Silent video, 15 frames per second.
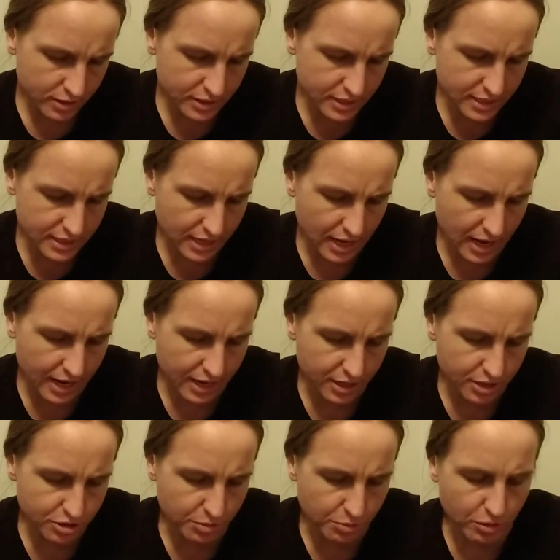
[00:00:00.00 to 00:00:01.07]

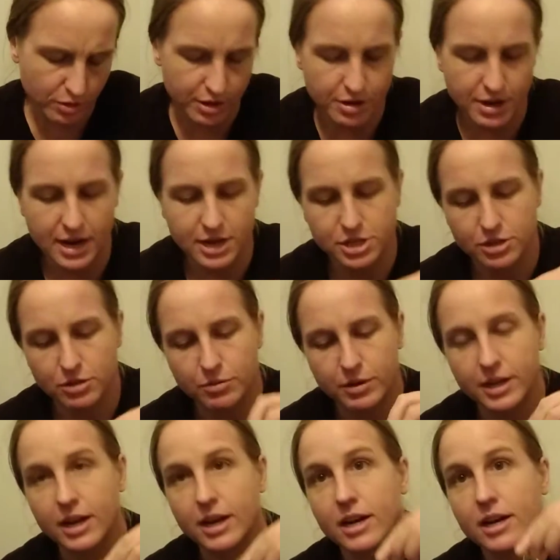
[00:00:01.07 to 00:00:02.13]
DCI, Drum Corps International
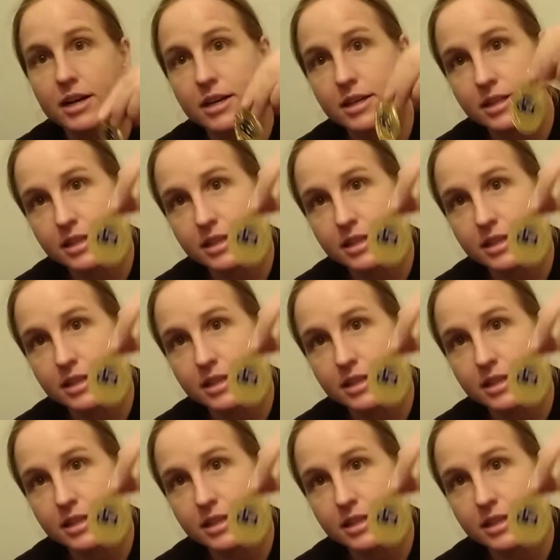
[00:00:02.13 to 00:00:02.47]
one year.